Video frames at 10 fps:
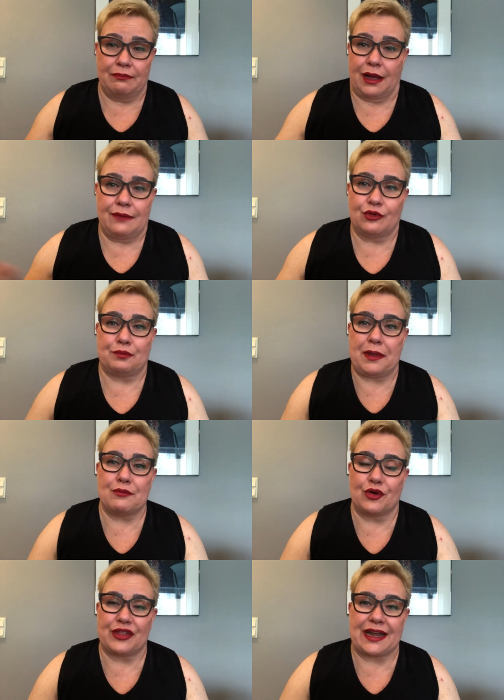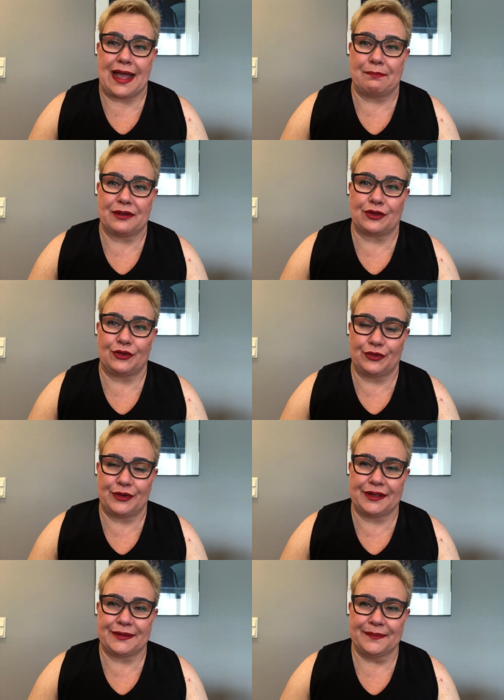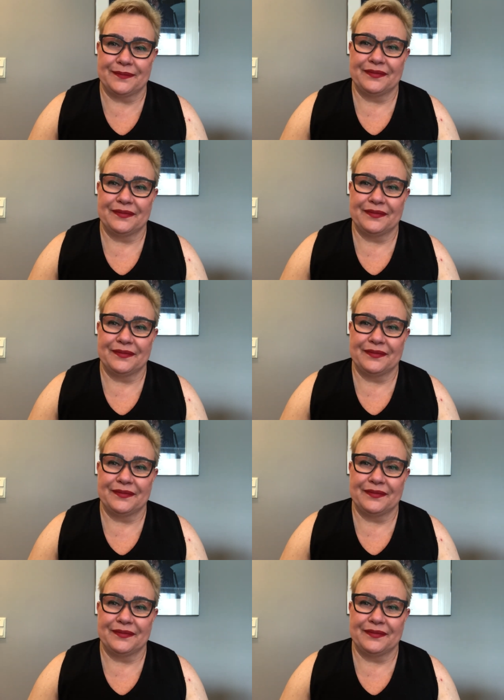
I would be more than happy to do it.